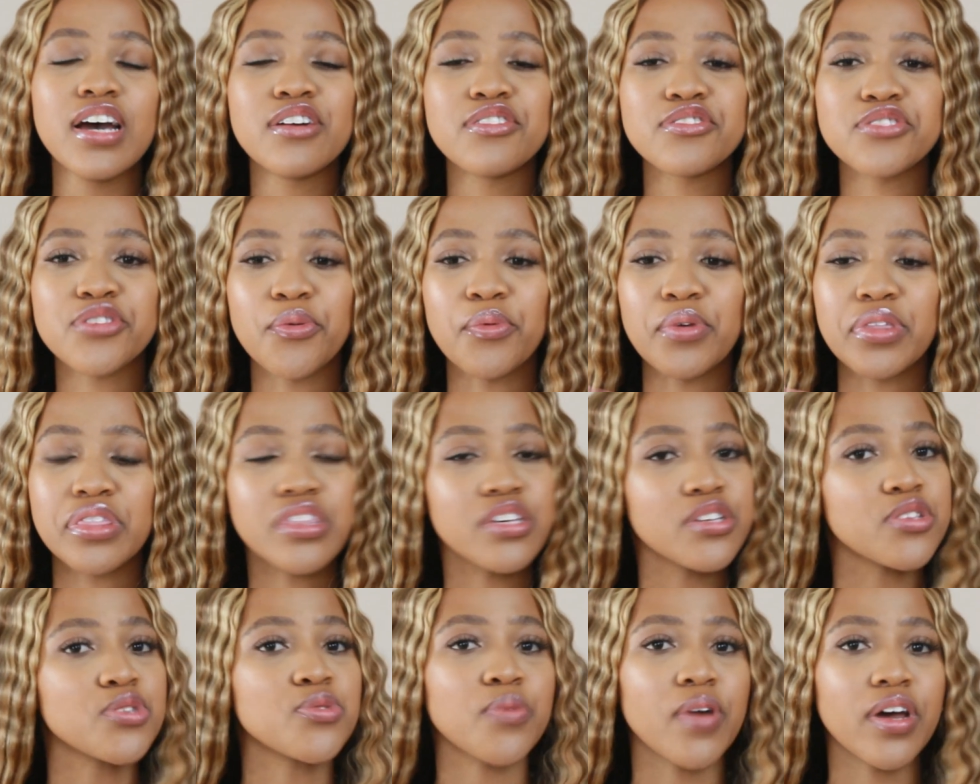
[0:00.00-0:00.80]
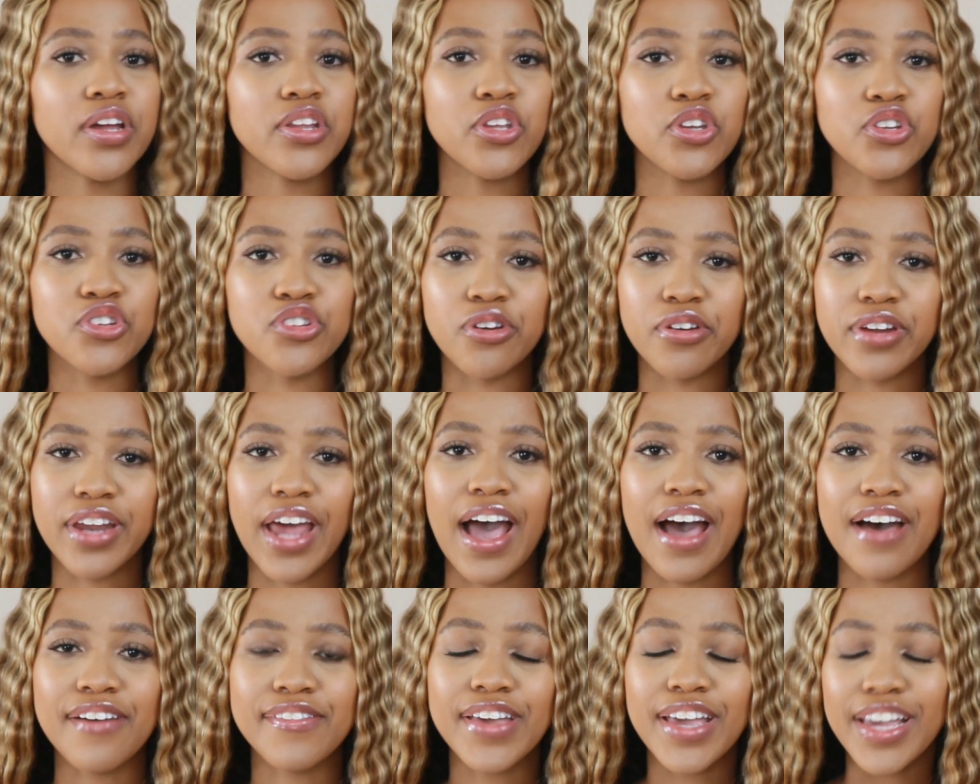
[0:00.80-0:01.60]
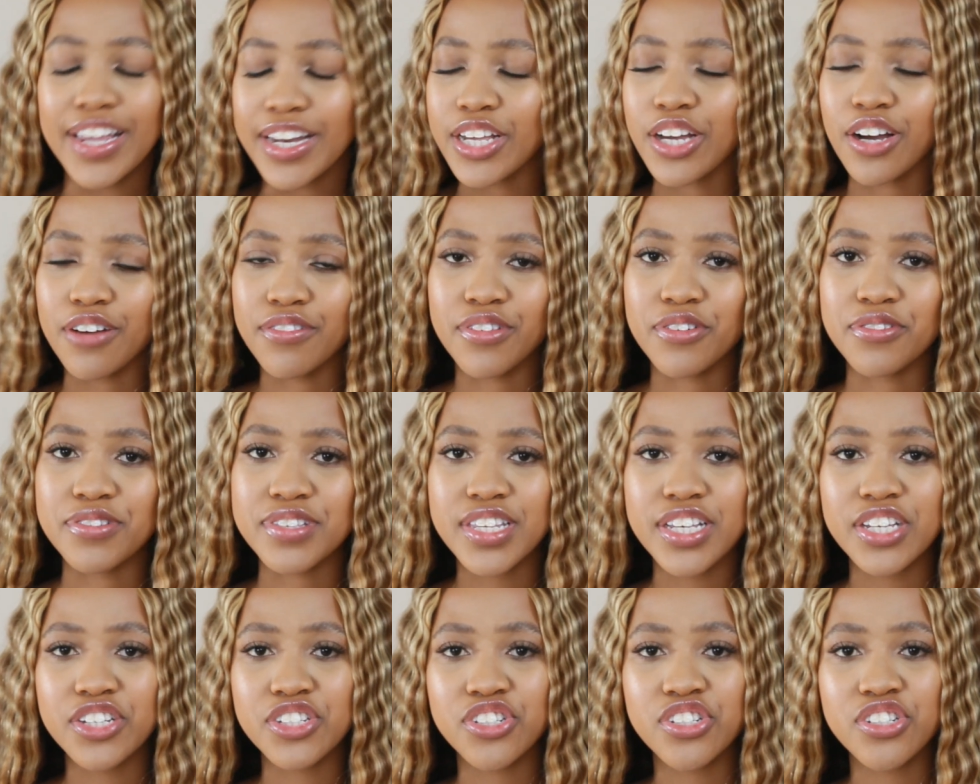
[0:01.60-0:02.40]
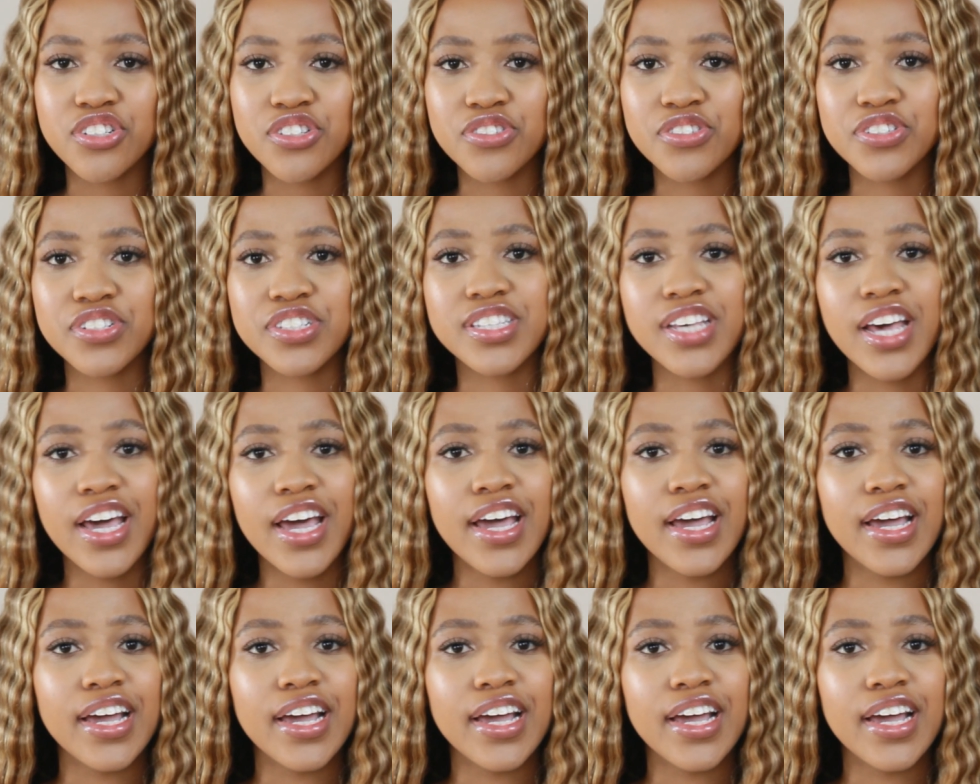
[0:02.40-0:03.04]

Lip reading: So with this one, you don't have any of those issues.